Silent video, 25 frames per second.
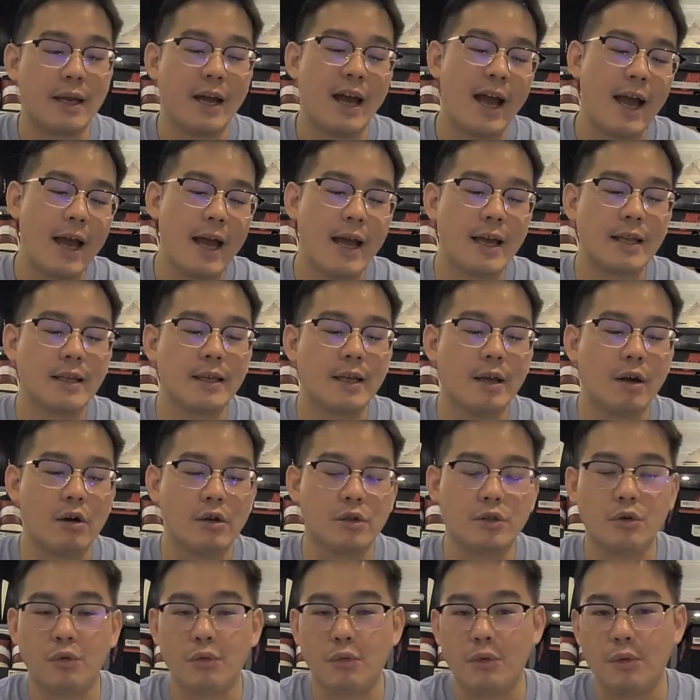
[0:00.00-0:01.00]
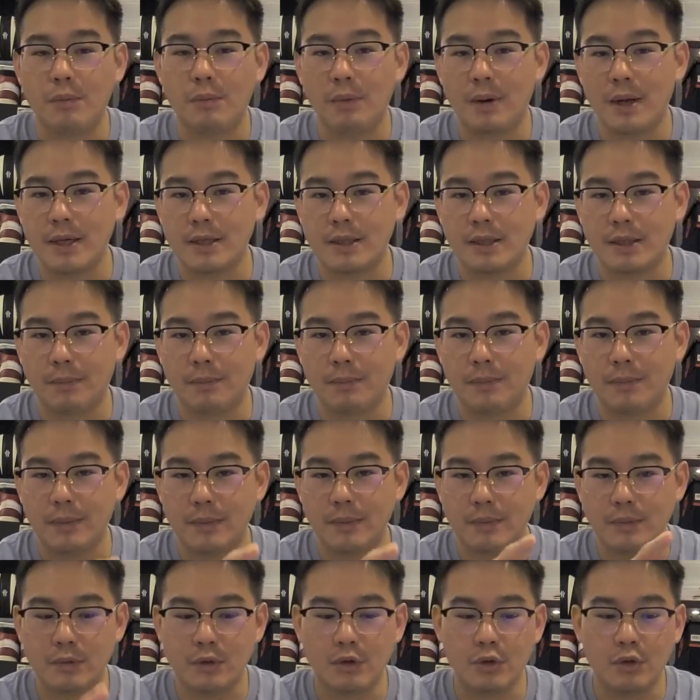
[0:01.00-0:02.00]
And they also replaced the
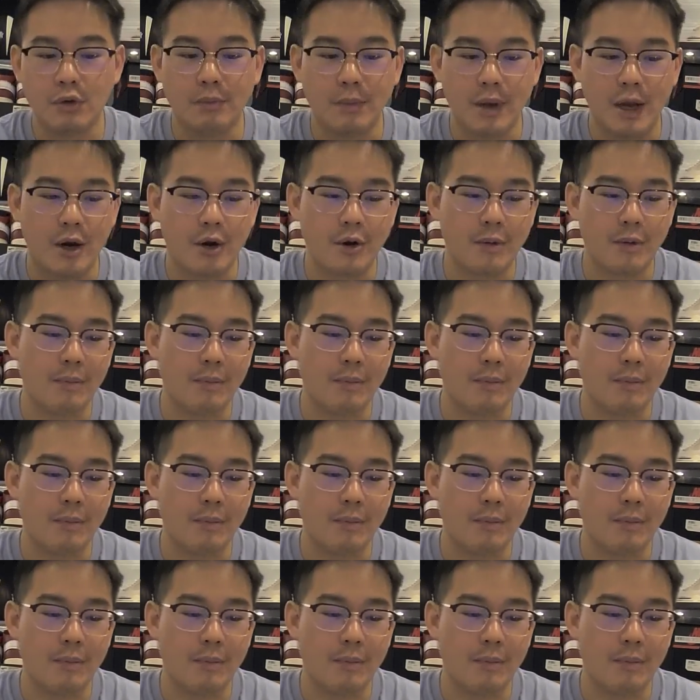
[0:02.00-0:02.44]
Zoom Air